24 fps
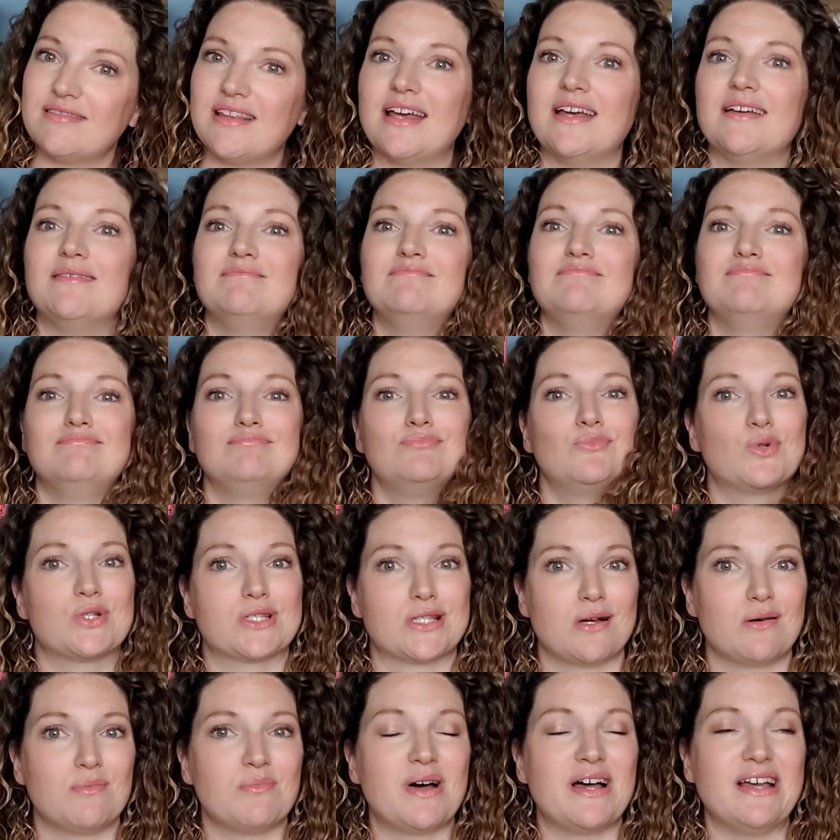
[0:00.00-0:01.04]
that was
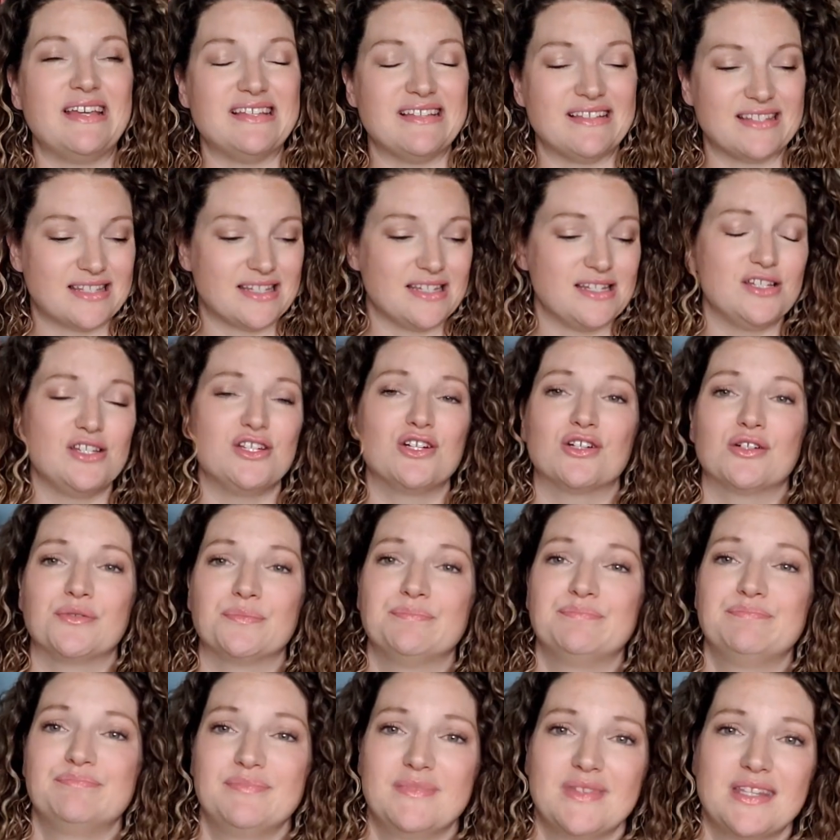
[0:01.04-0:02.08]
on my senior
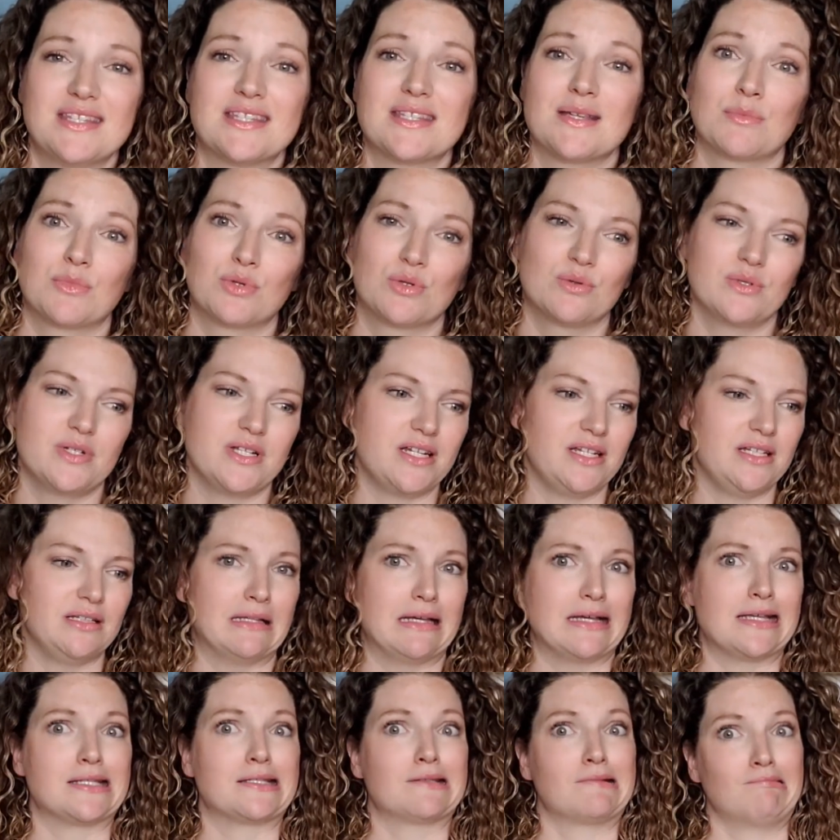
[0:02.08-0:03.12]
summer reading
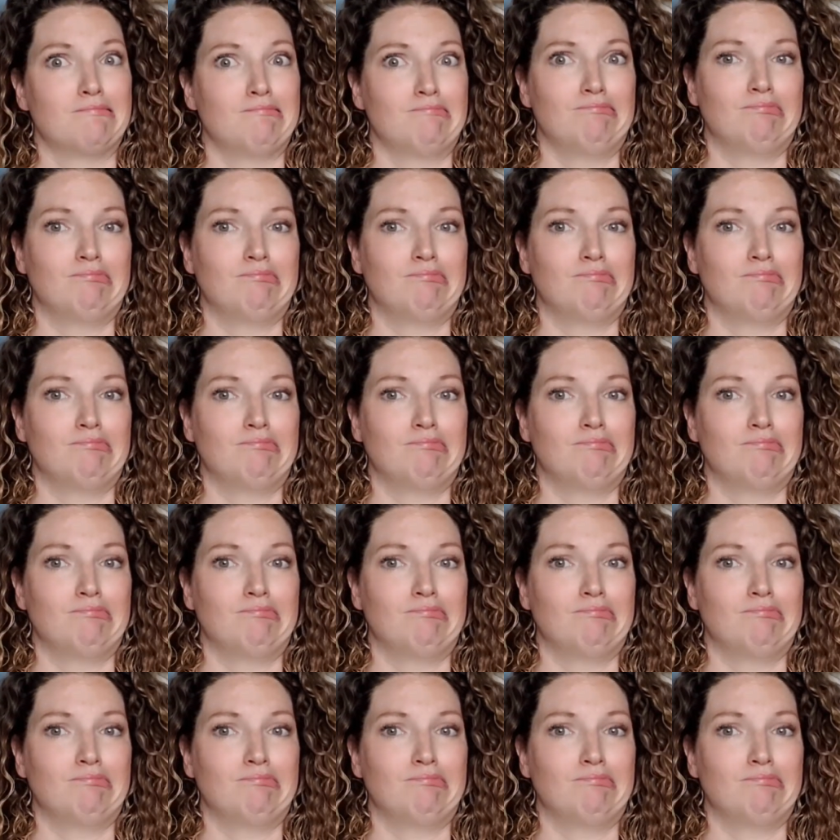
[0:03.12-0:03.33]
list.